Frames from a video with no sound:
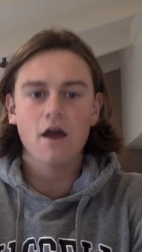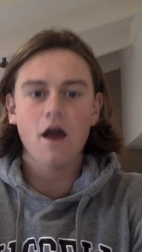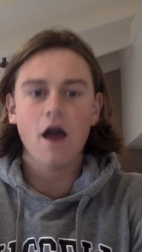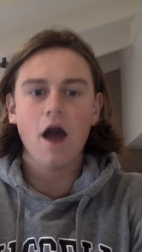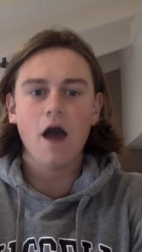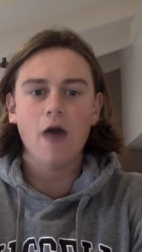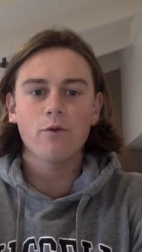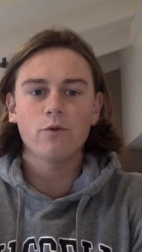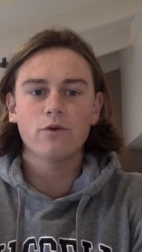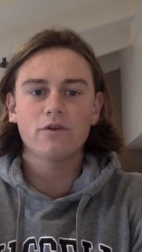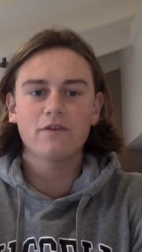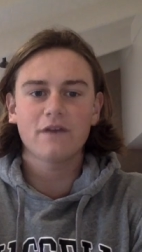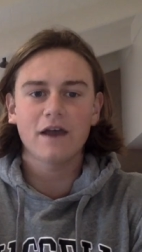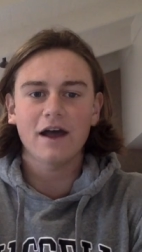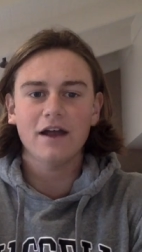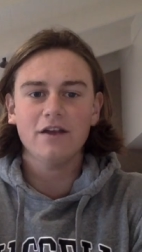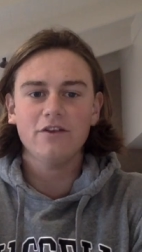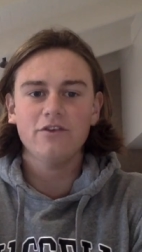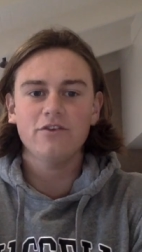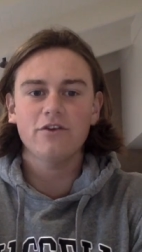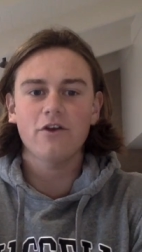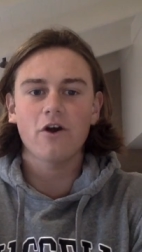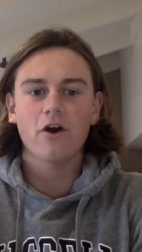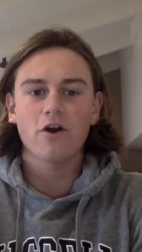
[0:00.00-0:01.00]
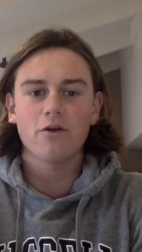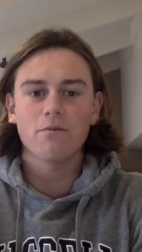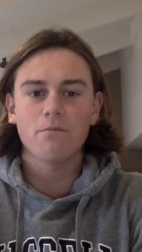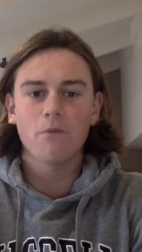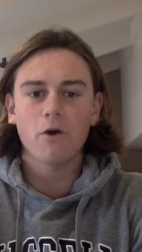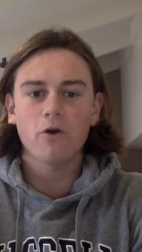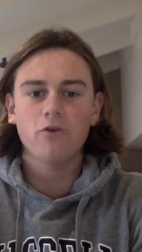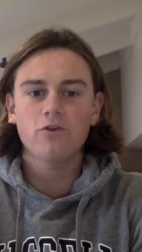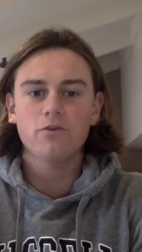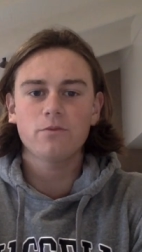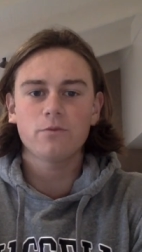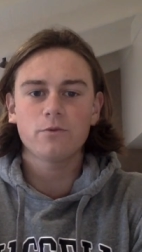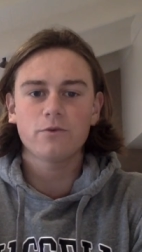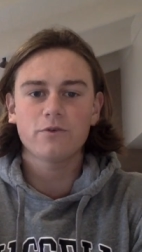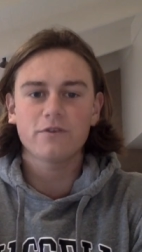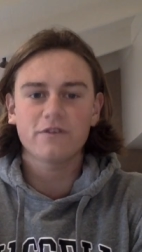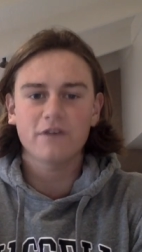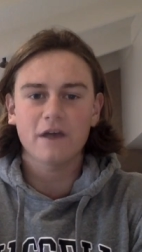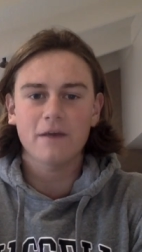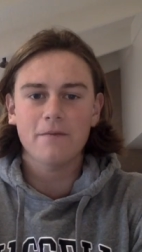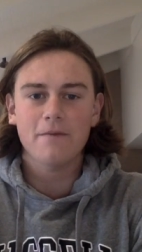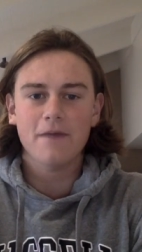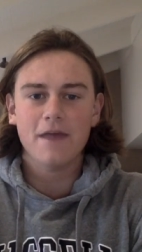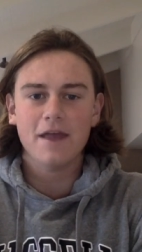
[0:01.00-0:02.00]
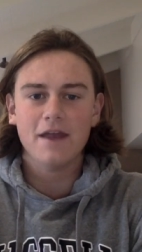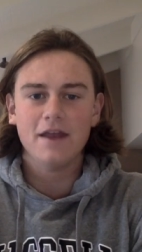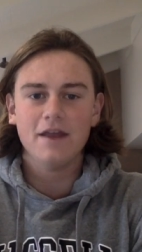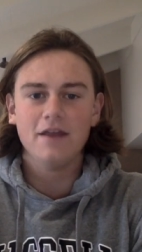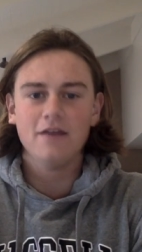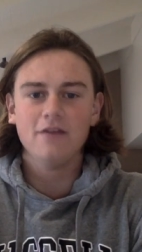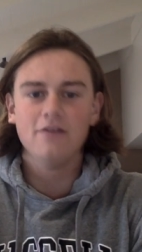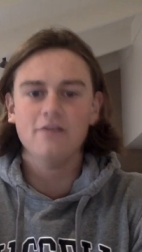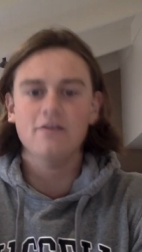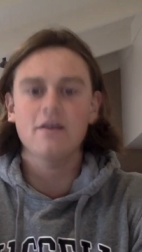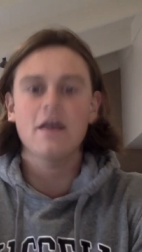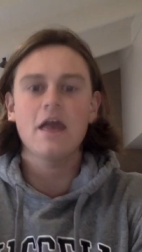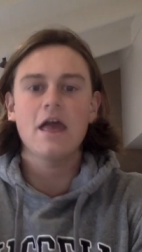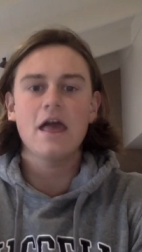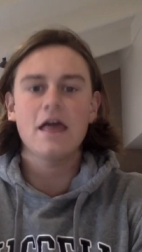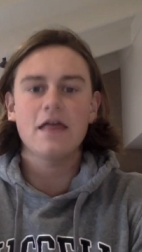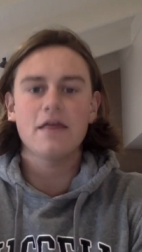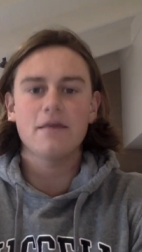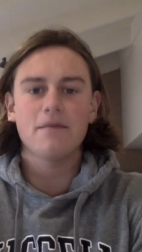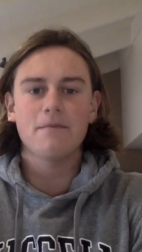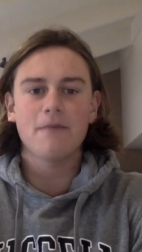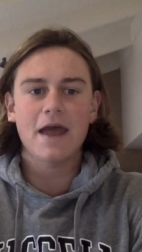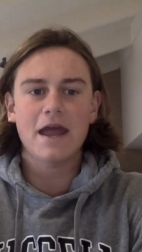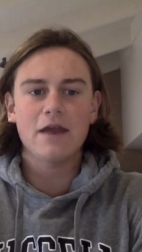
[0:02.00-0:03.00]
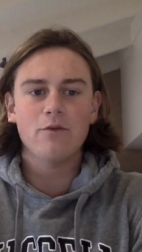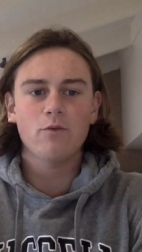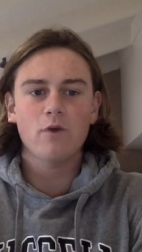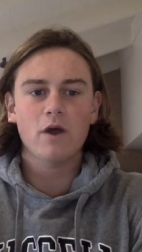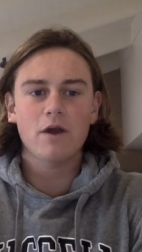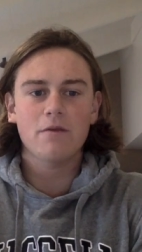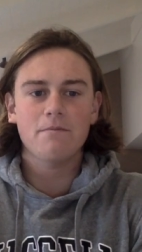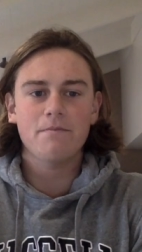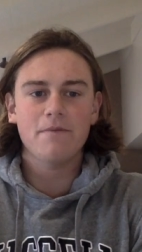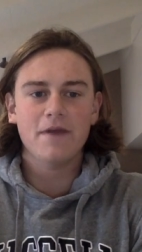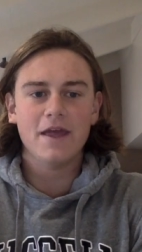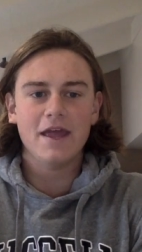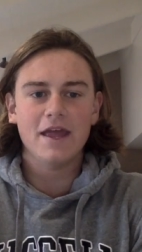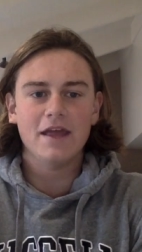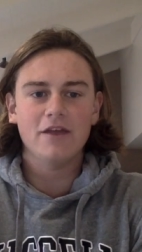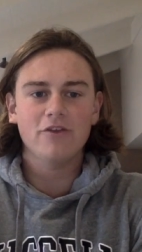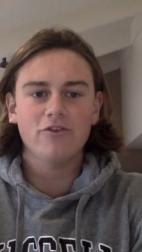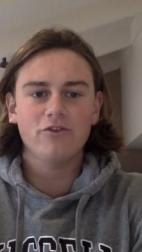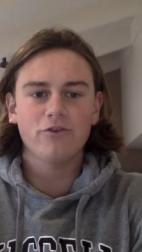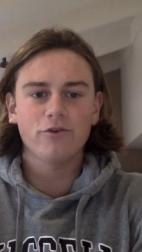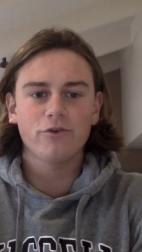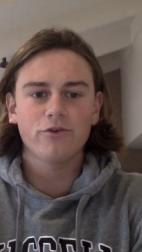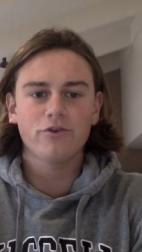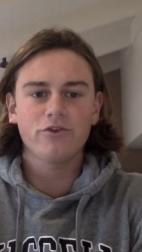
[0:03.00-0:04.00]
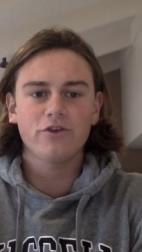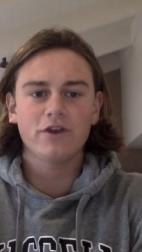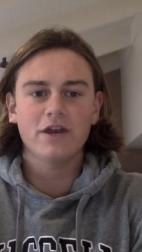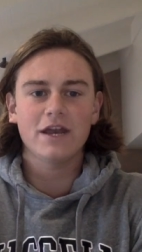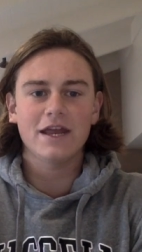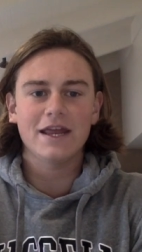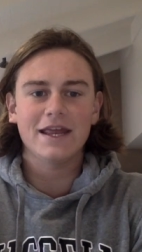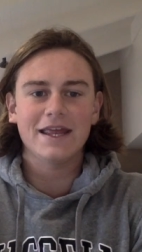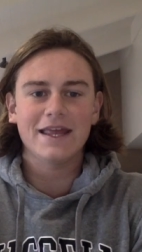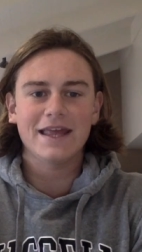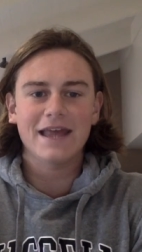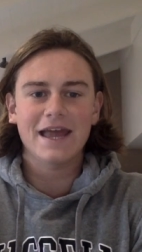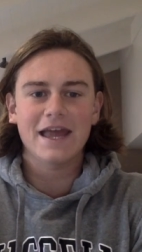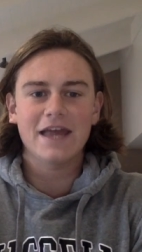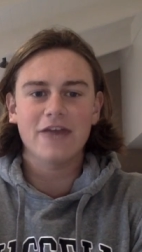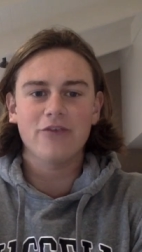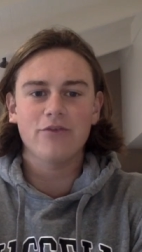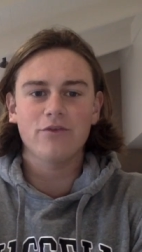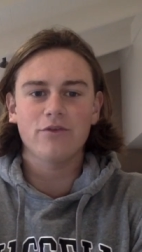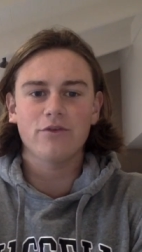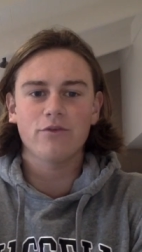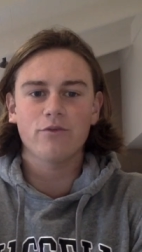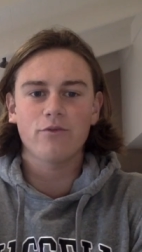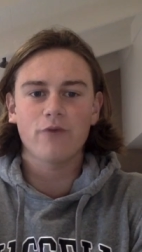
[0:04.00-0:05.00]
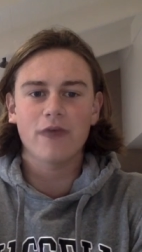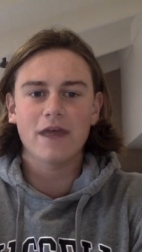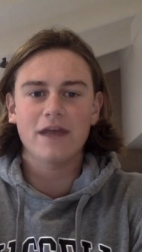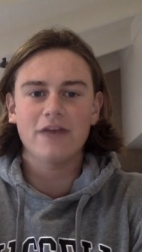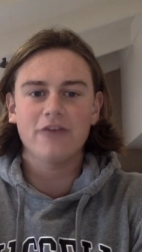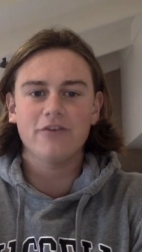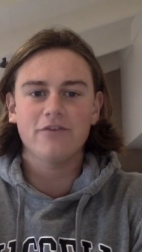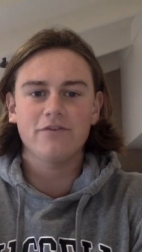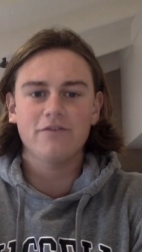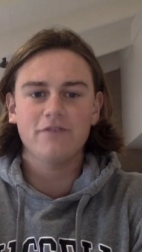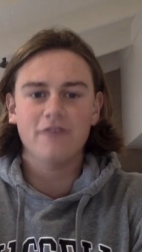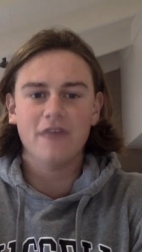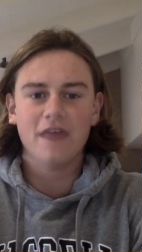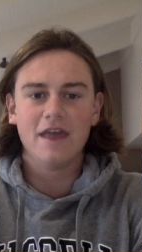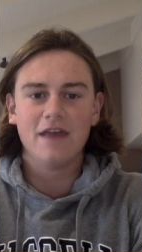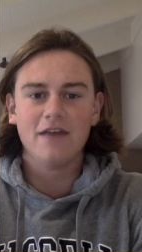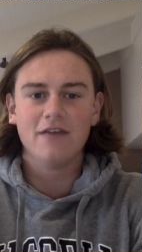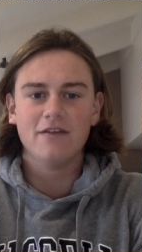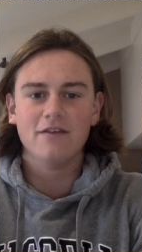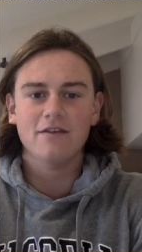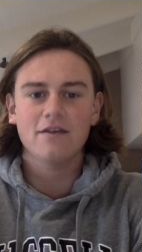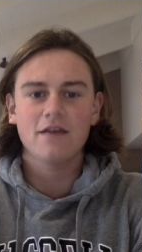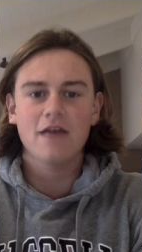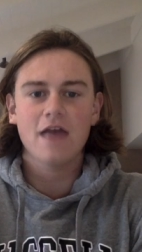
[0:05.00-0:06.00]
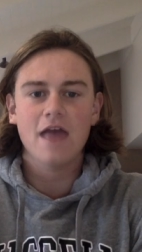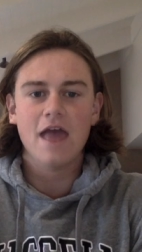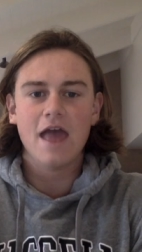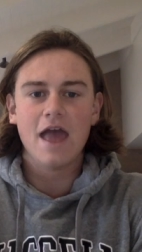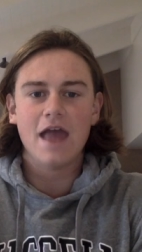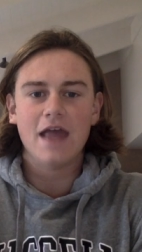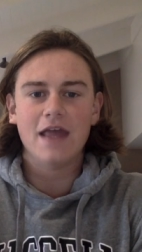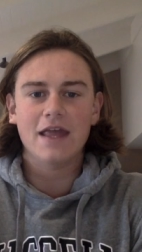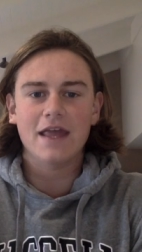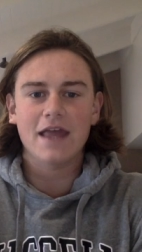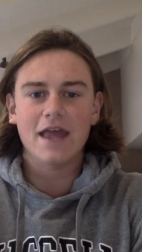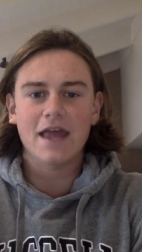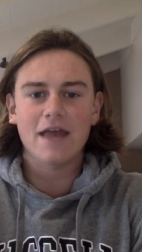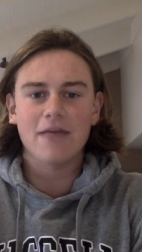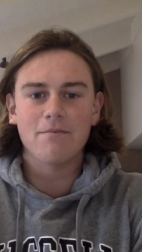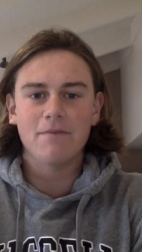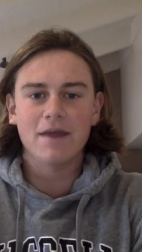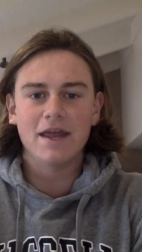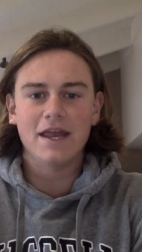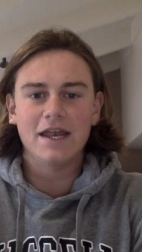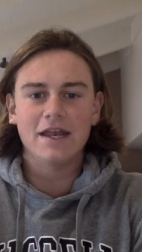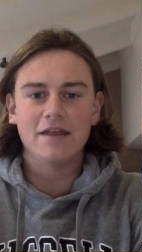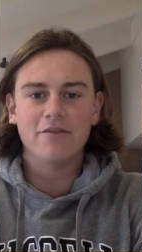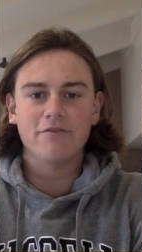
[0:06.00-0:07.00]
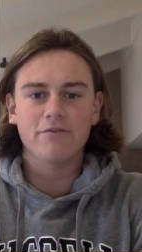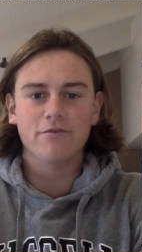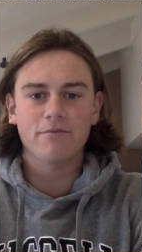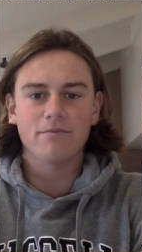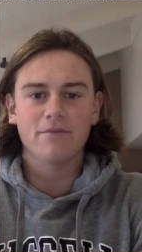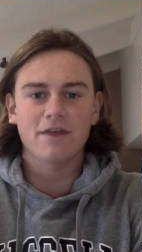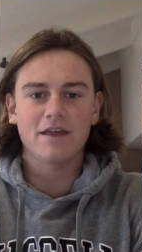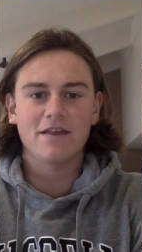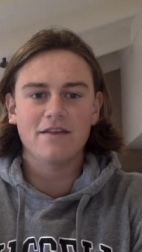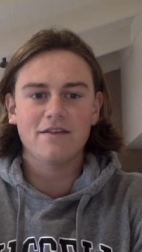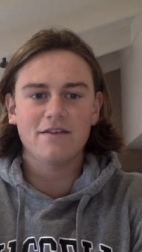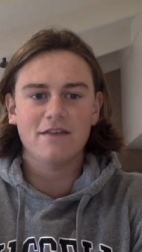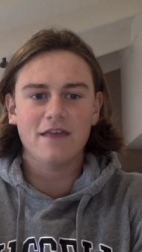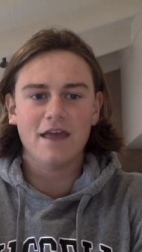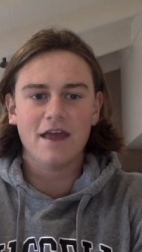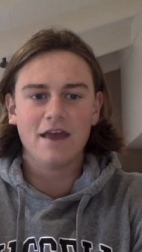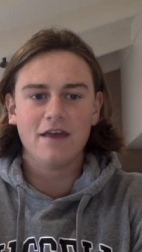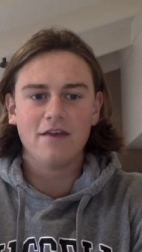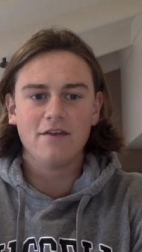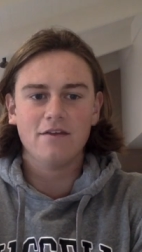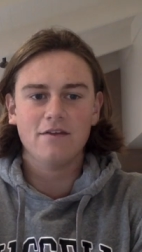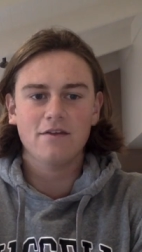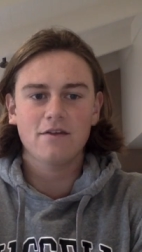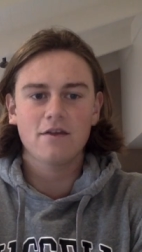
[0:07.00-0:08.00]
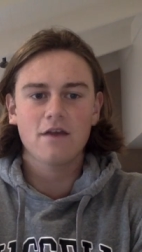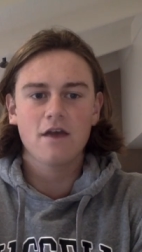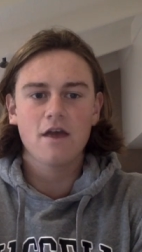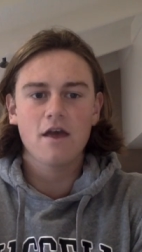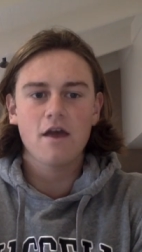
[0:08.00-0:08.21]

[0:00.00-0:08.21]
I will touch on multiple subheadings, the main one being children engage with a range of texts and gain meaning from these texts.